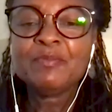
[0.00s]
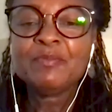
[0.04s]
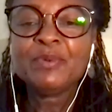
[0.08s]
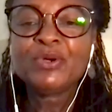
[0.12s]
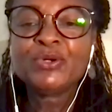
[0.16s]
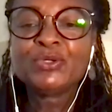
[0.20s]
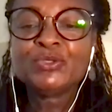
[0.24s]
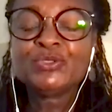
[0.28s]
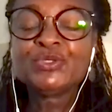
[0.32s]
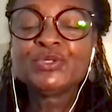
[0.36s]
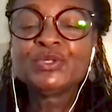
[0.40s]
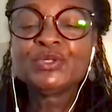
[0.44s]

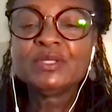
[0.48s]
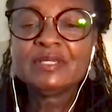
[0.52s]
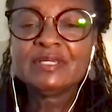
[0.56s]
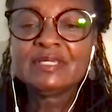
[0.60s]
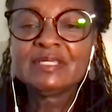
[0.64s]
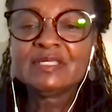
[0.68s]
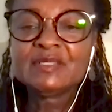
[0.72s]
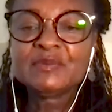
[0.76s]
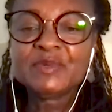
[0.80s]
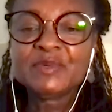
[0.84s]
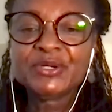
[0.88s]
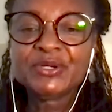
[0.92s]
personal
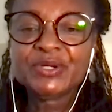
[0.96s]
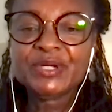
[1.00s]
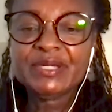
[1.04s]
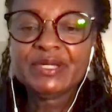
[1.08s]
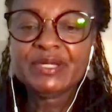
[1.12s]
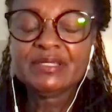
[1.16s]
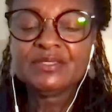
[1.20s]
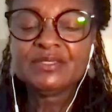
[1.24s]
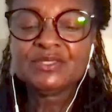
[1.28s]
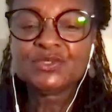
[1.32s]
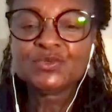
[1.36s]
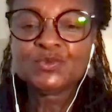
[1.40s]

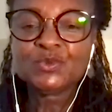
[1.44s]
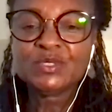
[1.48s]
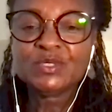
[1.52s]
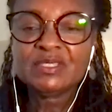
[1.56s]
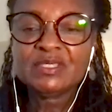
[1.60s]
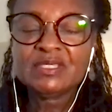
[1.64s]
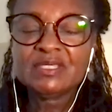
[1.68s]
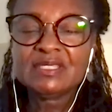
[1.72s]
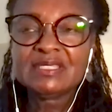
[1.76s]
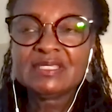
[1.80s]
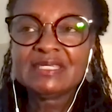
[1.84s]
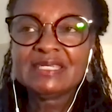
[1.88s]
experience with
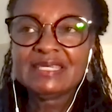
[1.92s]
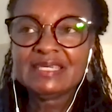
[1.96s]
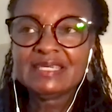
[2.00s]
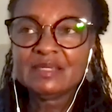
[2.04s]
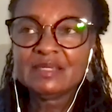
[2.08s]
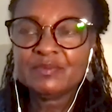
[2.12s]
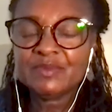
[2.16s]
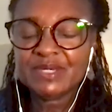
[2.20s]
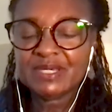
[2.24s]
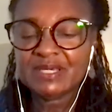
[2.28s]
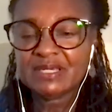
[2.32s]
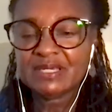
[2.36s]

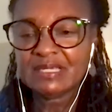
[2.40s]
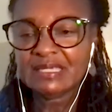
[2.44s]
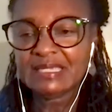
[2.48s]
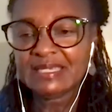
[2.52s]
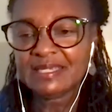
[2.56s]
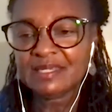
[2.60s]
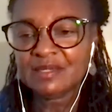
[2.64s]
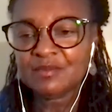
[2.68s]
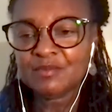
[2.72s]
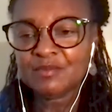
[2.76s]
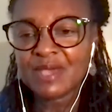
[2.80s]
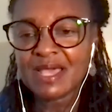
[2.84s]
stigma
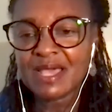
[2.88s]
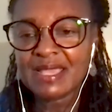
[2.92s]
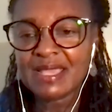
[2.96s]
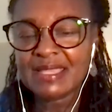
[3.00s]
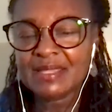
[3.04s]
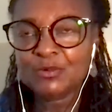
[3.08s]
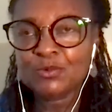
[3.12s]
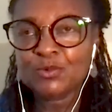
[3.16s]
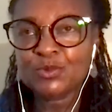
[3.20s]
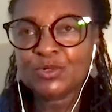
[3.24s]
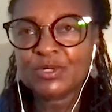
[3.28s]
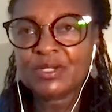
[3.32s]
in my
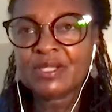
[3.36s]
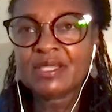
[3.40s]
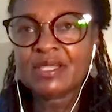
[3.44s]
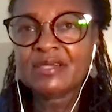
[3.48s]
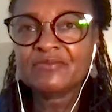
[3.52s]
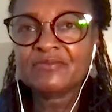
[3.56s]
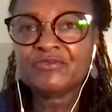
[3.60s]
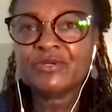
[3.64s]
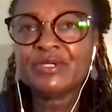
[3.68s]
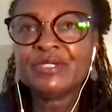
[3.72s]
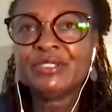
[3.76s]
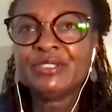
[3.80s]

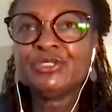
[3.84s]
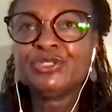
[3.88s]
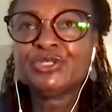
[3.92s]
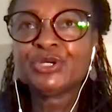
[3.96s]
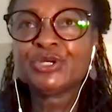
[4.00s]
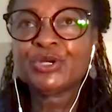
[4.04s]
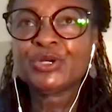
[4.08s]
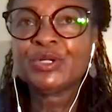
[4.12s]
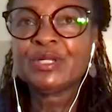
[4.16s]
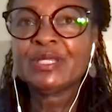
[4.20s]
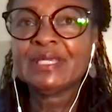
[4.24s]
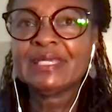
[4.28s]
recovery
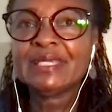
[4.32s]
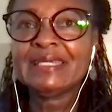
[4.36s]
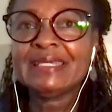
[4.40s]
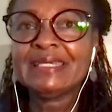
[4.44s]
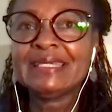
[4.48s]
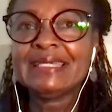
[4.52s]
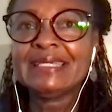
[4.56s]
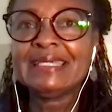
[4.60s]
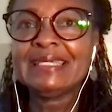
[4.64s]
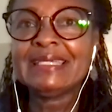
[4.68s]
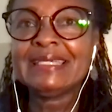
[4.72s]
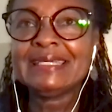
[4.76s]

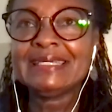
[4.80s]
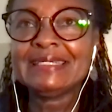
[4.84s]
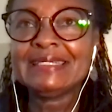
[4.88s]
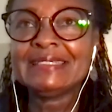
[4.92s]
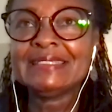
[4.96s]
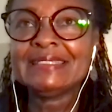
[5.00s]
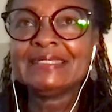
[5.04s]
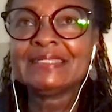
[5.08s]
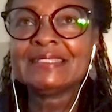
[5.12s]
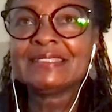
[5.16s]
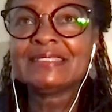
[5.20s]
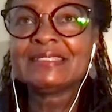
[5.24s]
journey
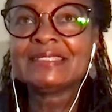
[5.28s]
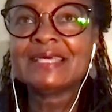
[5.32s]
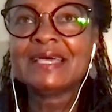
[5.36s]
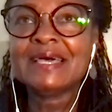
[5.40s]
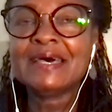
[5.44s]
is